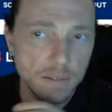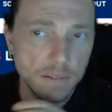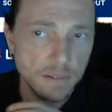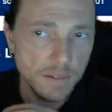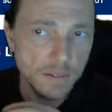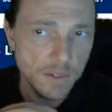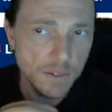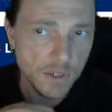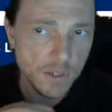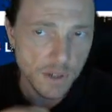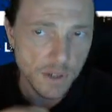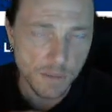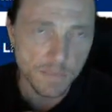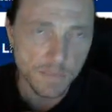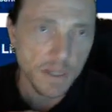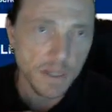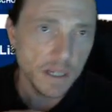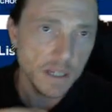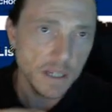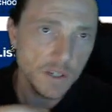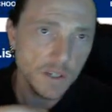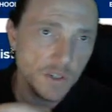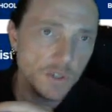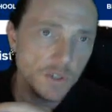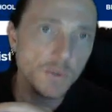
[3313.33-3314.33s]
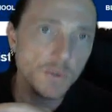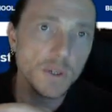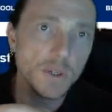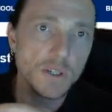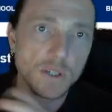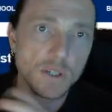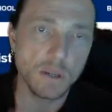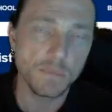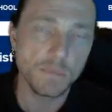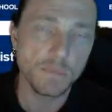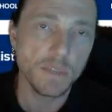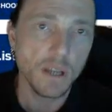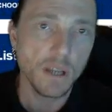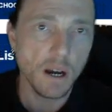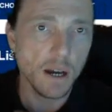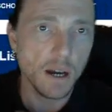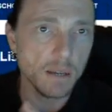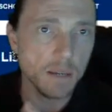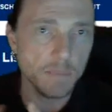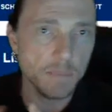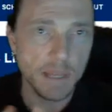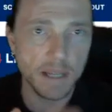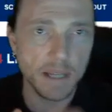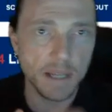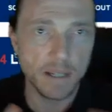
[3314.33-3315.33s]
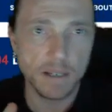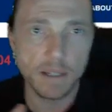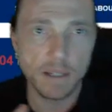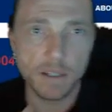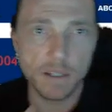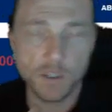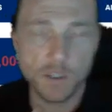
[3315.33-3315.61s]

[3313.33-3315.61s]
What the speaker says: somebody is doing something automated in